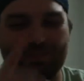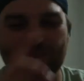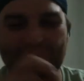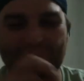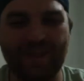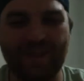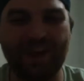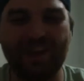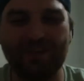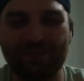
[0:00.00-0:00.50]

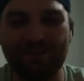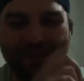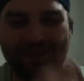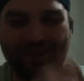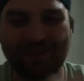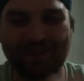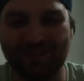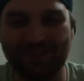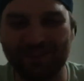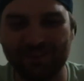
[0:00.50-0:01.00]
have like
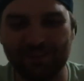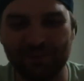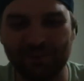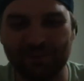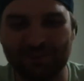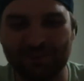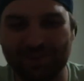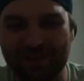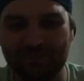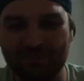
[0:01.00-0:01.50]
a little
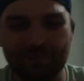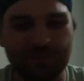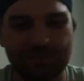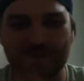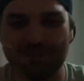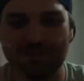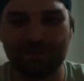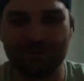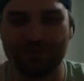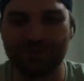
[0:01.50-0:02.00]
team just
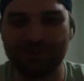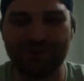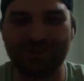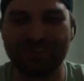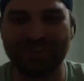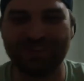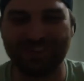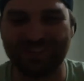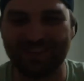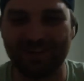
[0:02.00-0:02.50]
for shits
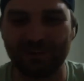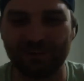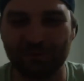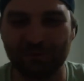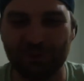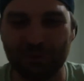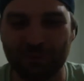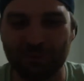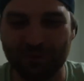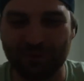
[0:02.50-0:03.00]
and giggles. What
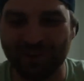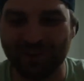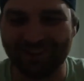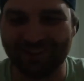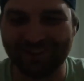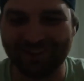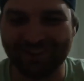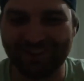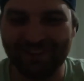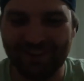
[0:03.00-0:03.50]
it'd be
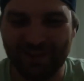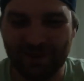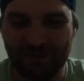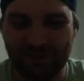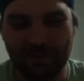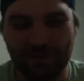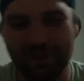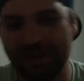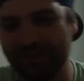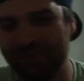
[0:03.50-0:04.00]
like. But
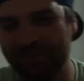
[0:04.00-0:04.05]
that's